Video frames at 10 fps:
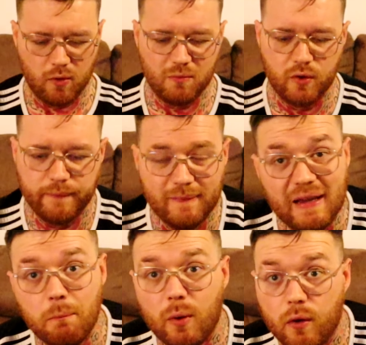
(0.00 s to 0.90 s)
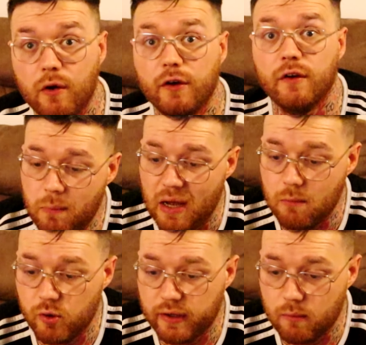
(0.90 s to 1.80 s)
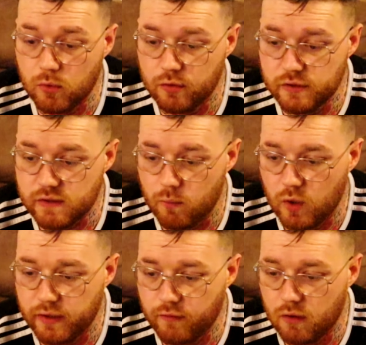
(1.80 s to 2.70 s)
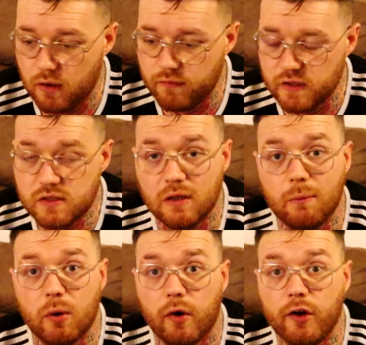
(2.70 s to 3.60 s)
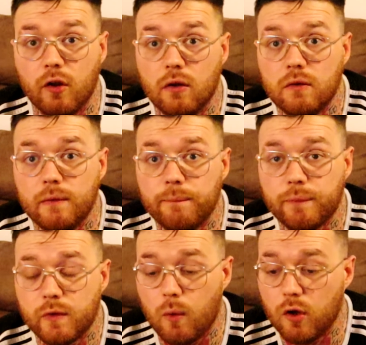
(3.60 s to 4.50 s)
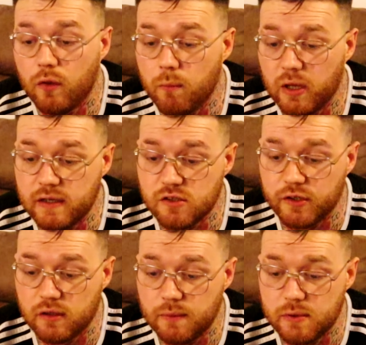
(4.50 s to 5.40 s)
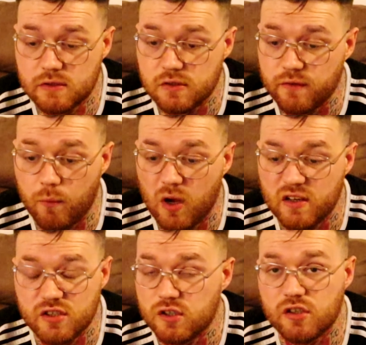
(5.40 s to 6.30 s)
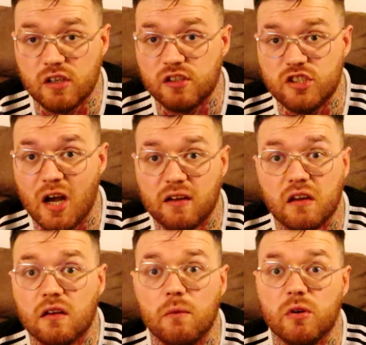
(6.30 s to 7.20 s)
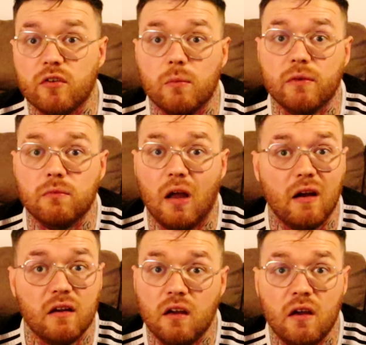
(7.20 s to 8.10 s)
one but important. Barber again will understand why you've got to have this clipper oil to oil the blades on your clippers, because otherwise you're just going to jack your clippers up with like